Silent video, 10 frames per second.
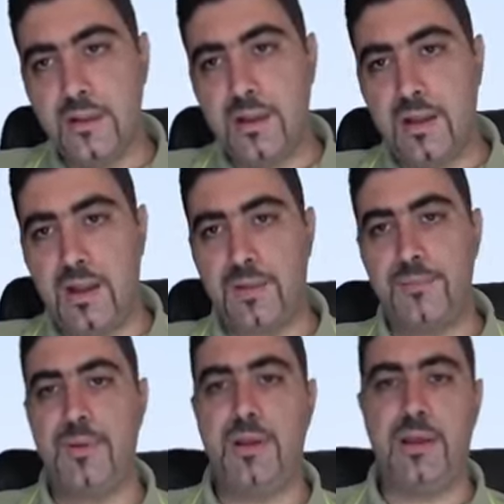
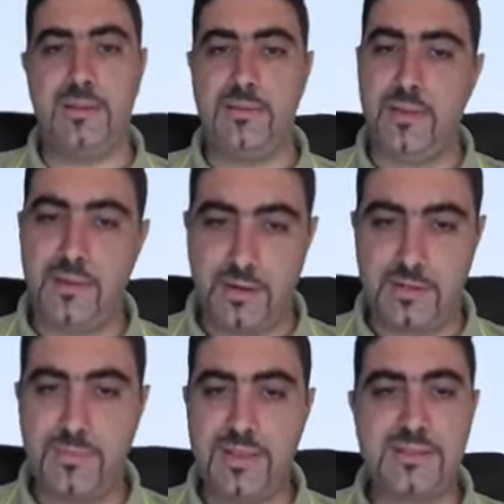um, in the
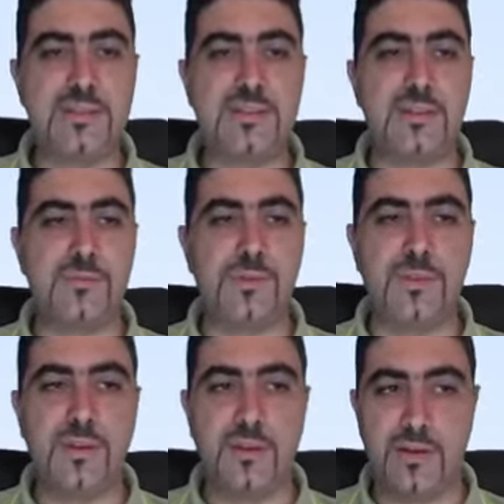correct places and with
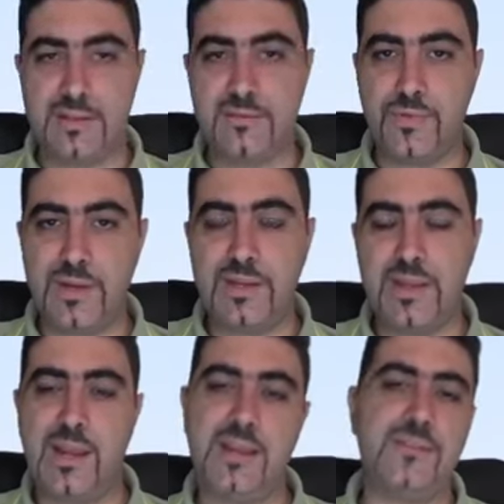the correct radii
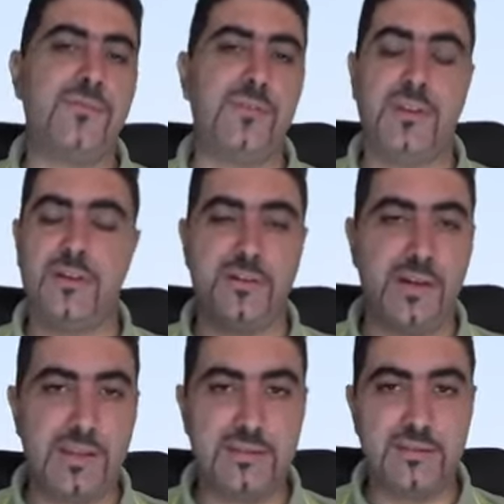and for the
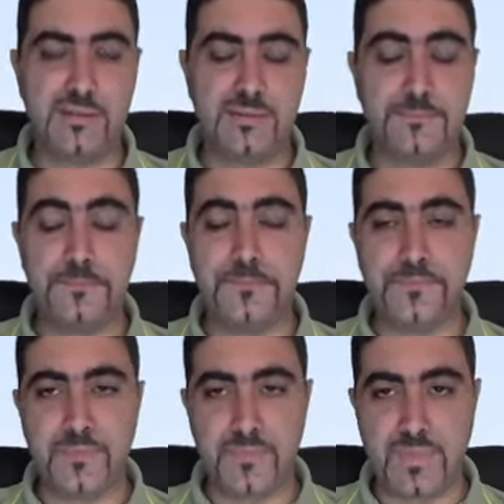correct um,
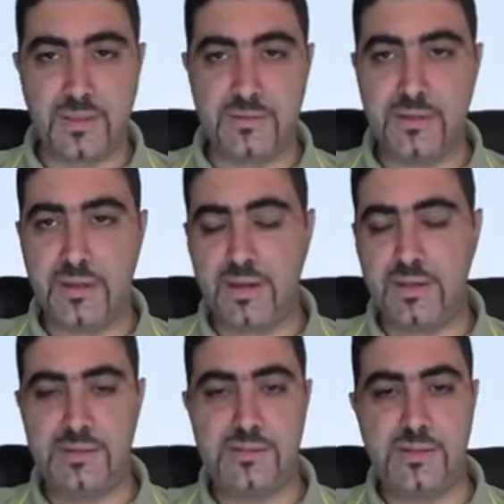
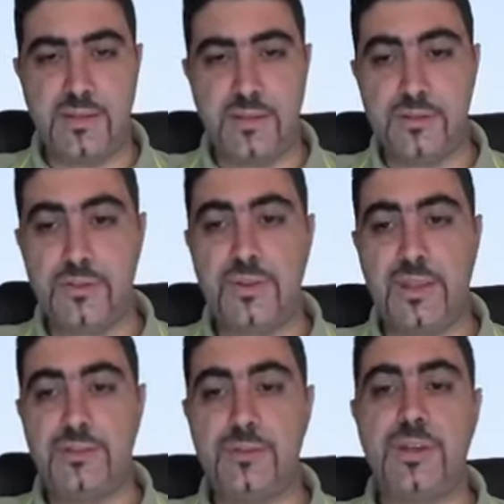degrees so
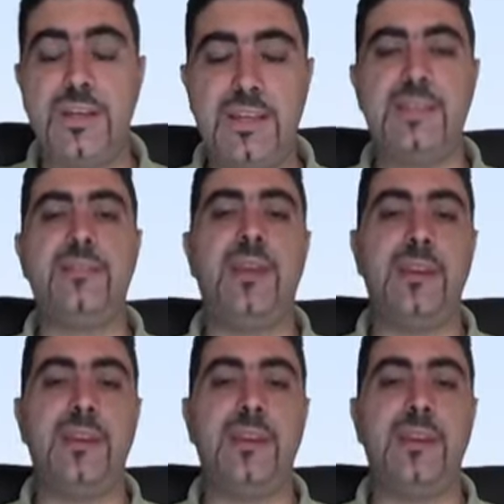that to create the